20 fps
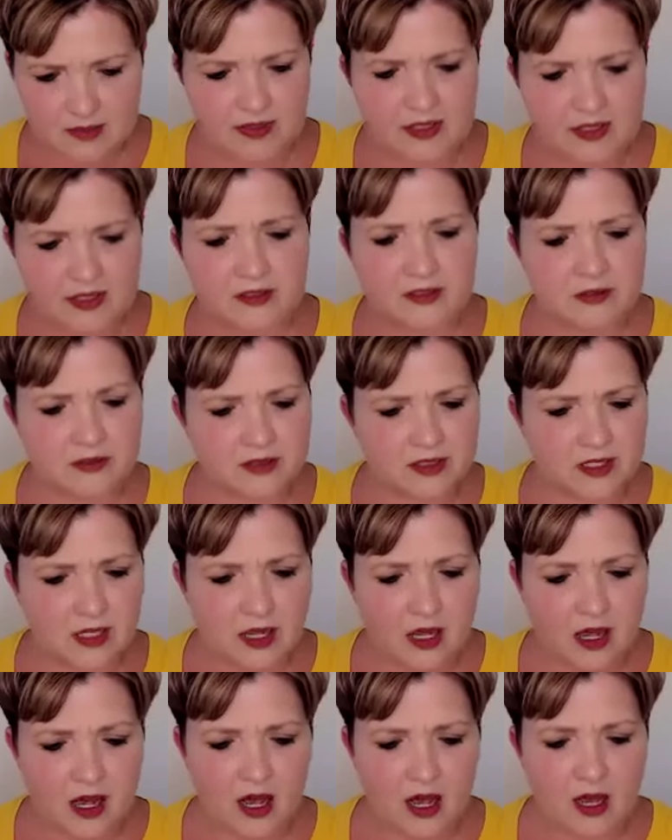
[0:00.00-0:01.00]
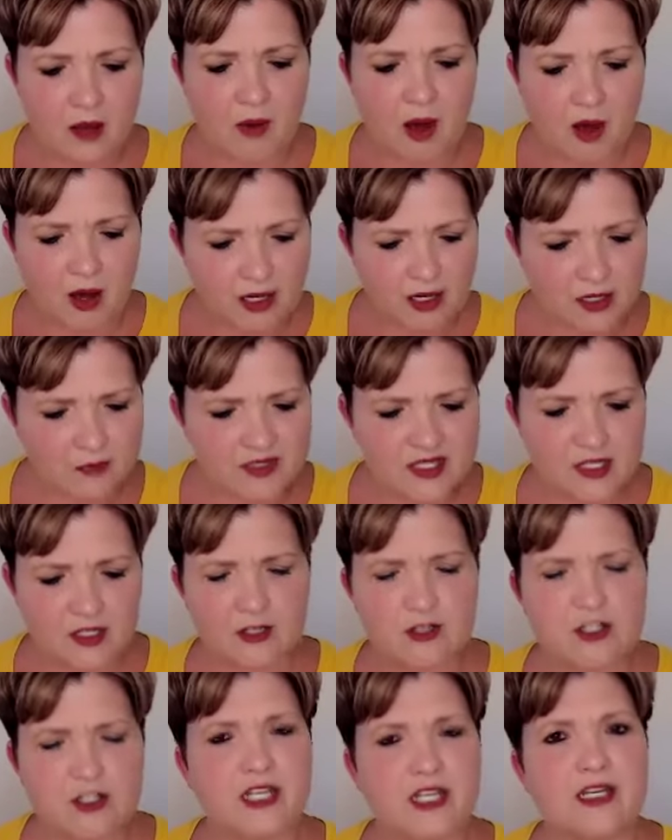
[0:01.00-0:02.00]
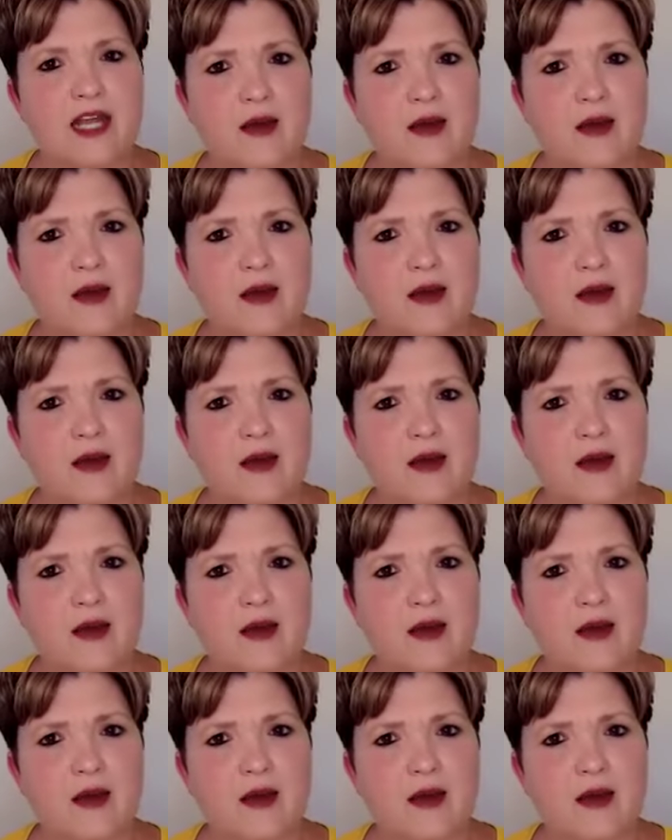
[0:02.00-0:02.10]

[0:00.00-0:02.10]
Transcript: build um, Autumn's energy.